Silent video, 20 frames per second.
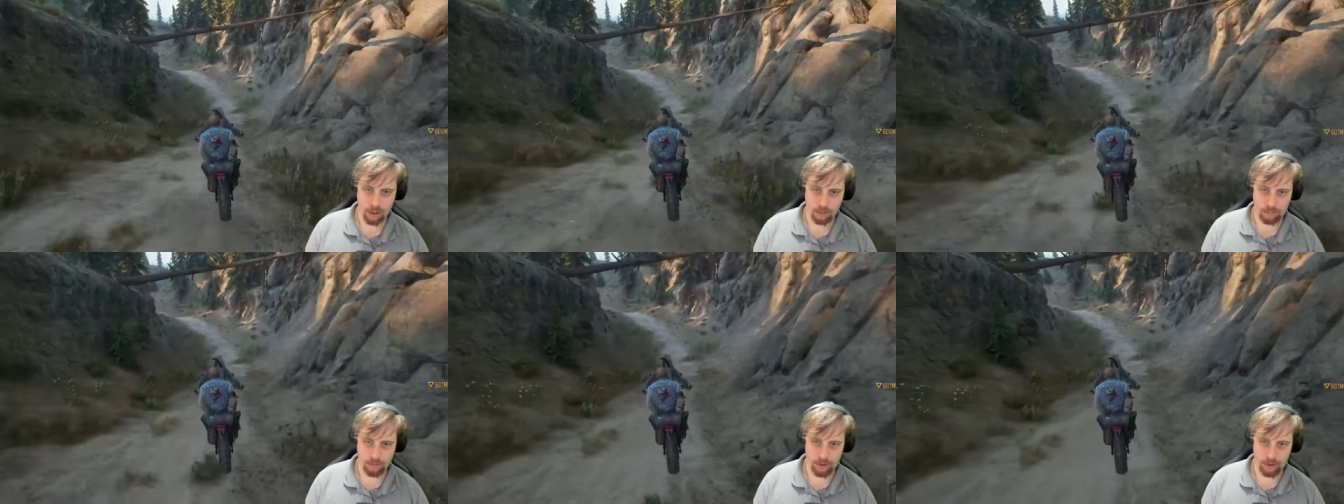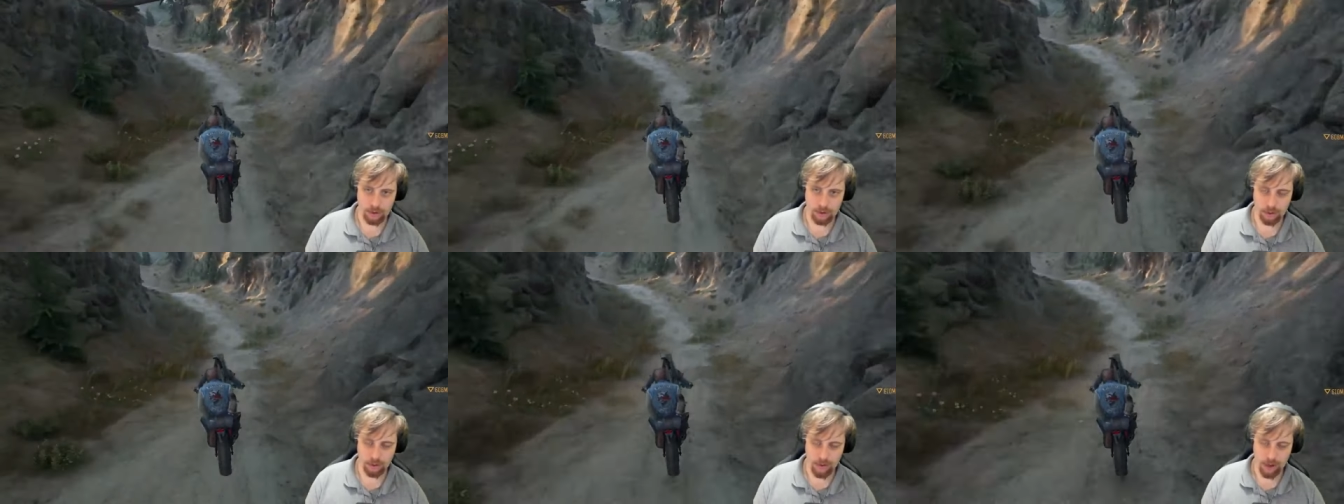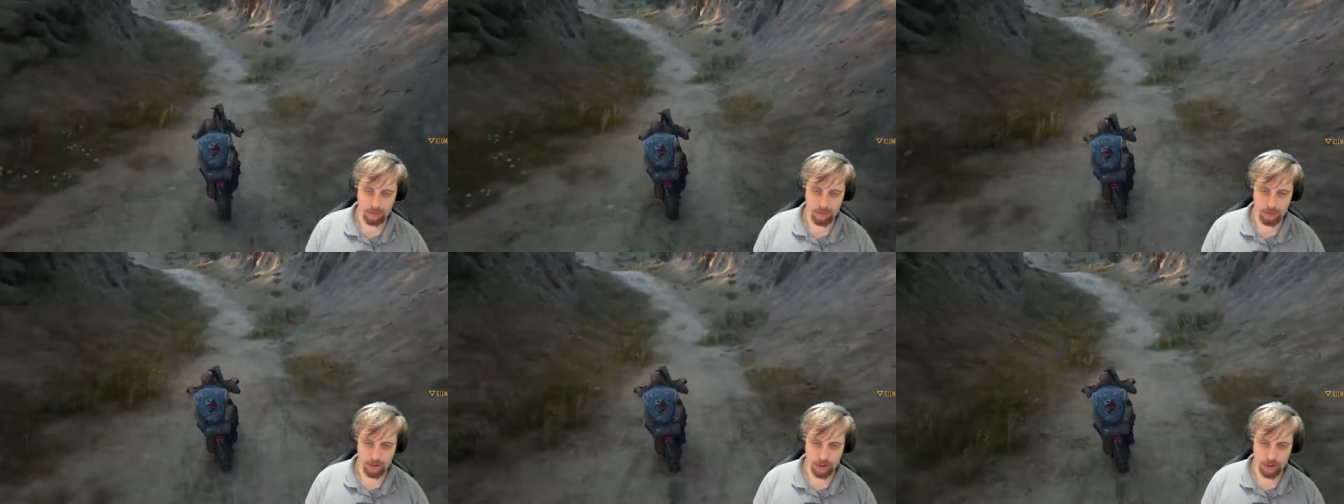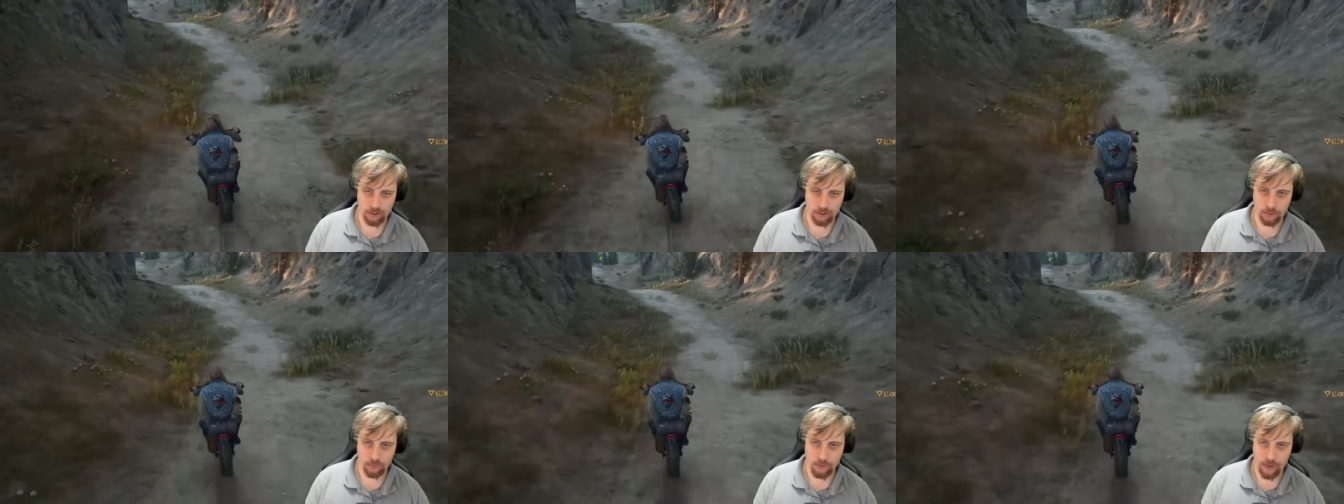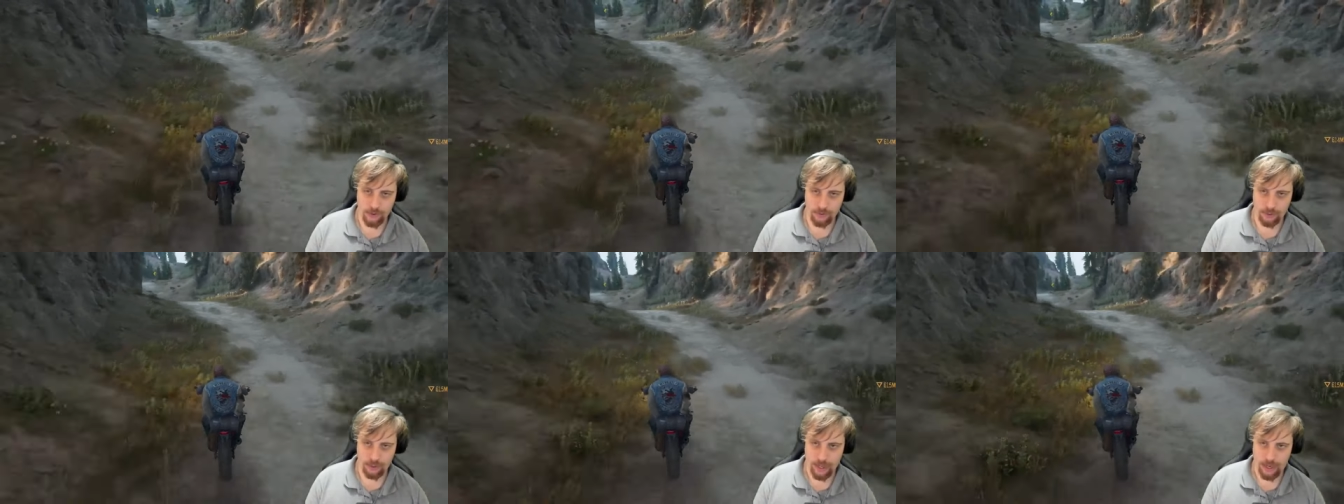I'm just gonna go. I'm just gonna go
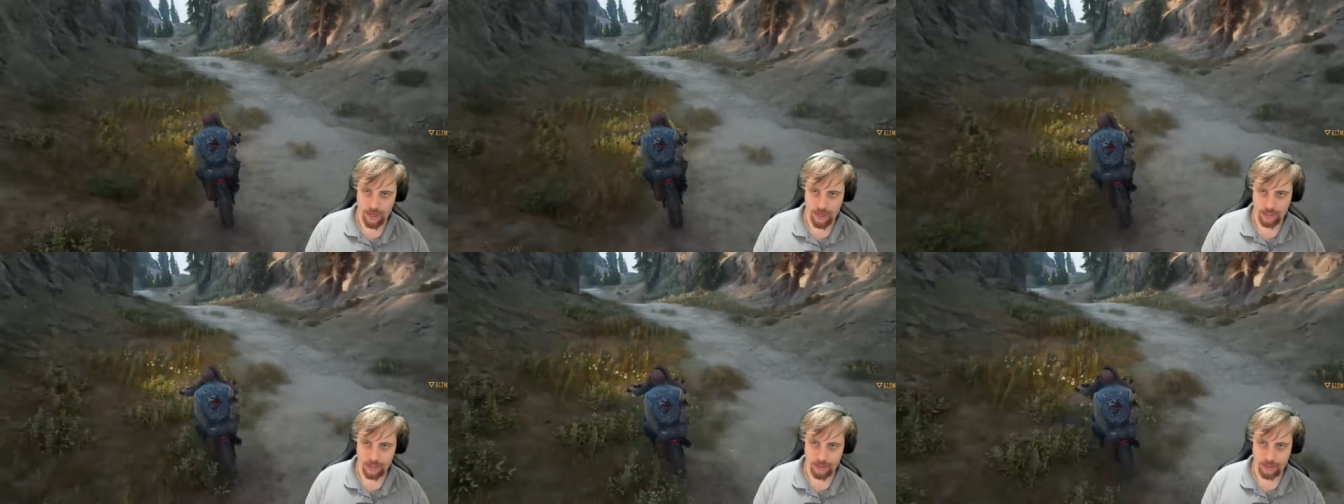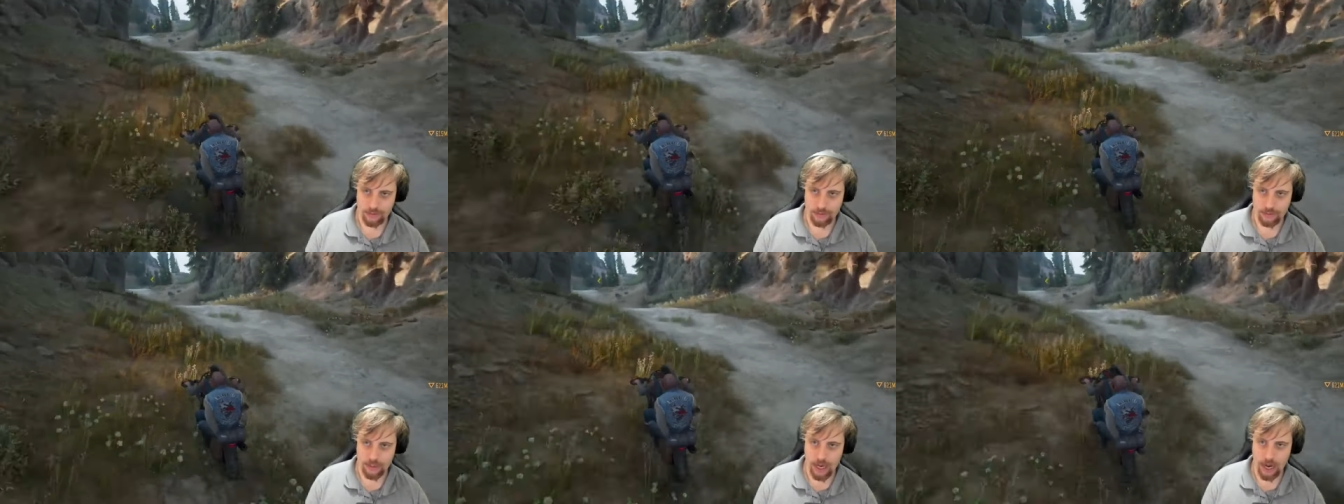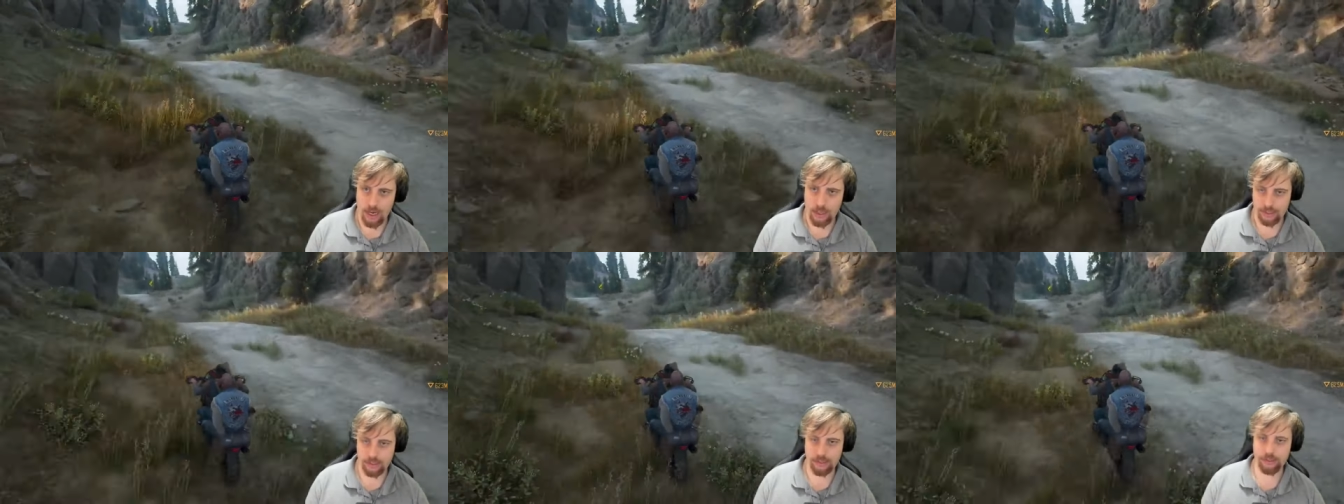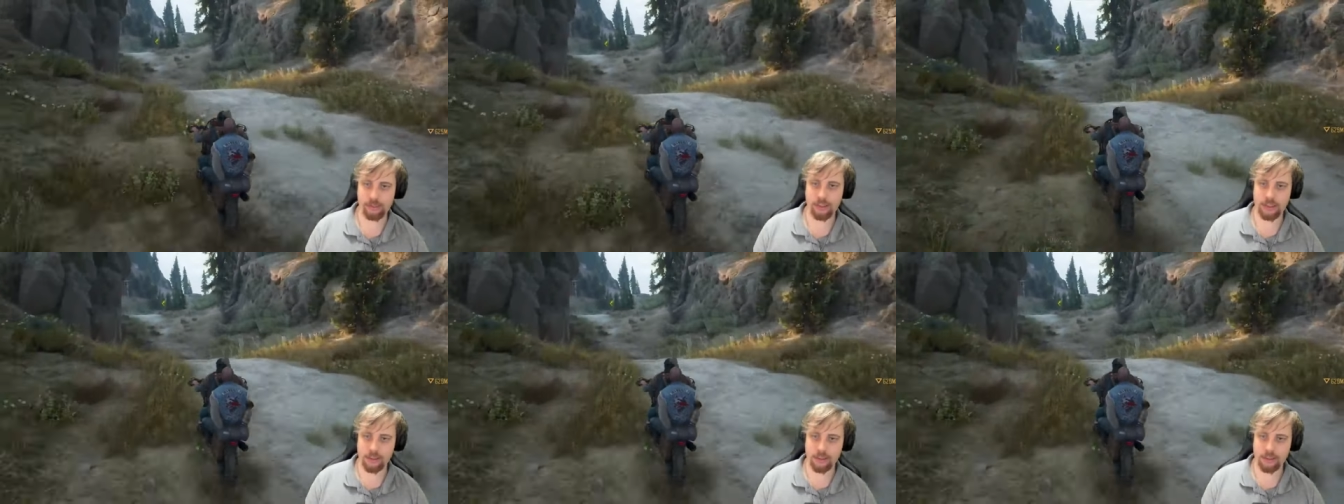wherever the heck is not here.